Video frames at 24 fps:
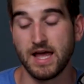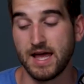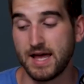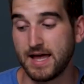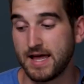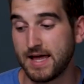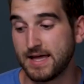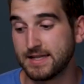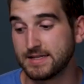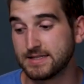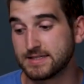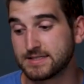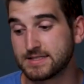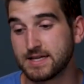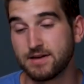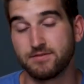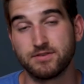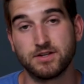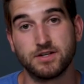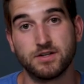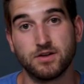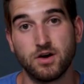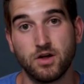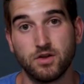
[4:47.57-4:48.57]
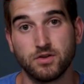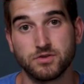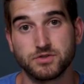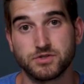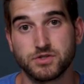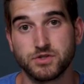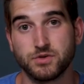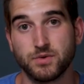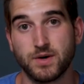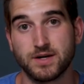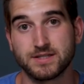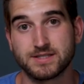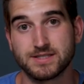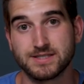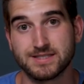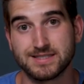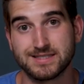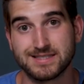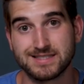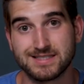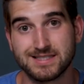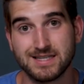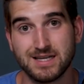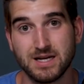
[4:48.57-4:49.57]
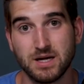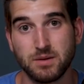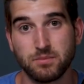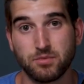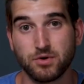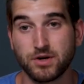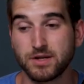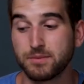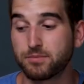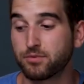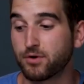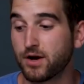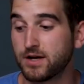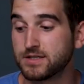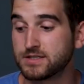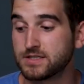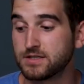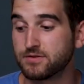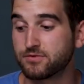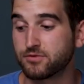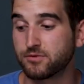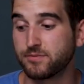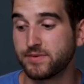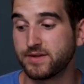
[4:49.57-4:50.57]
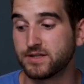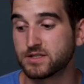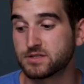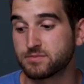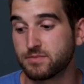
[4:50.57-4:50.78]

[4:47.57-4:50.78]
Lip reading: and $70 US is pretty pricey for me,